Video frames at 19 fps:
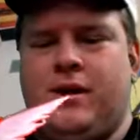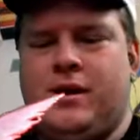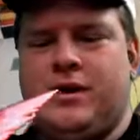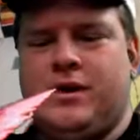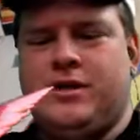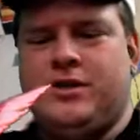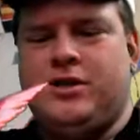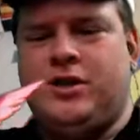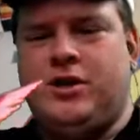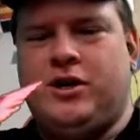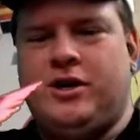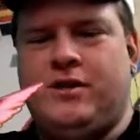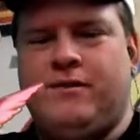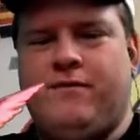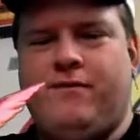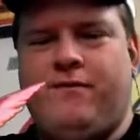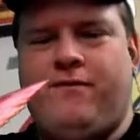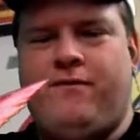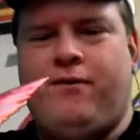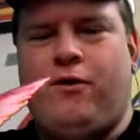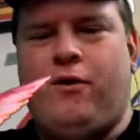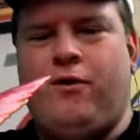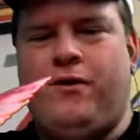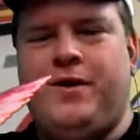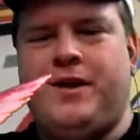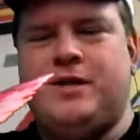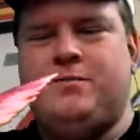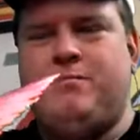So you could
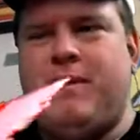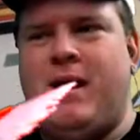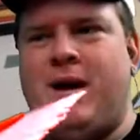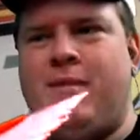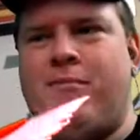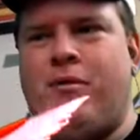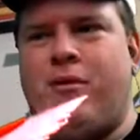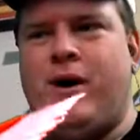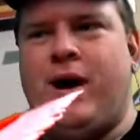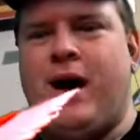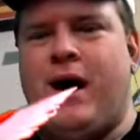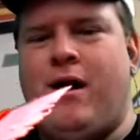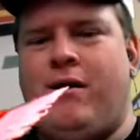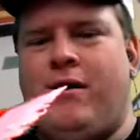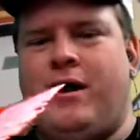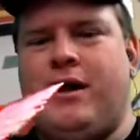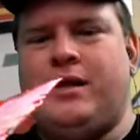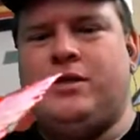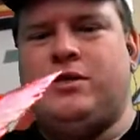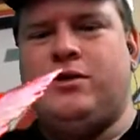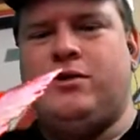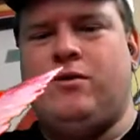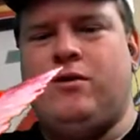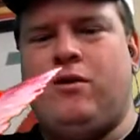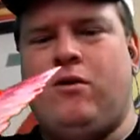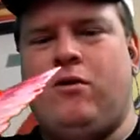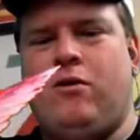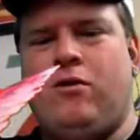fold this bad boy out into
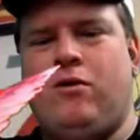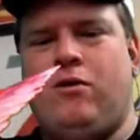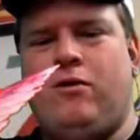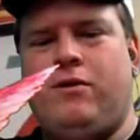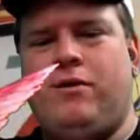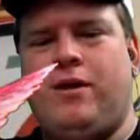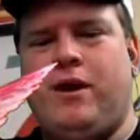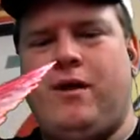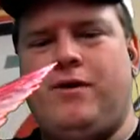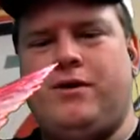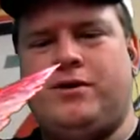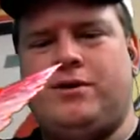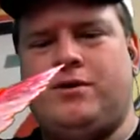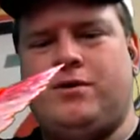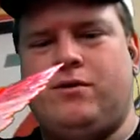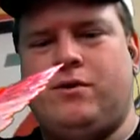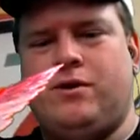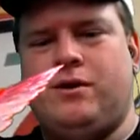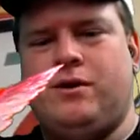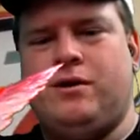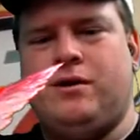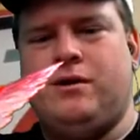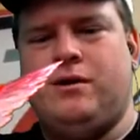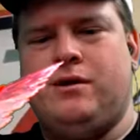a whole nother sword.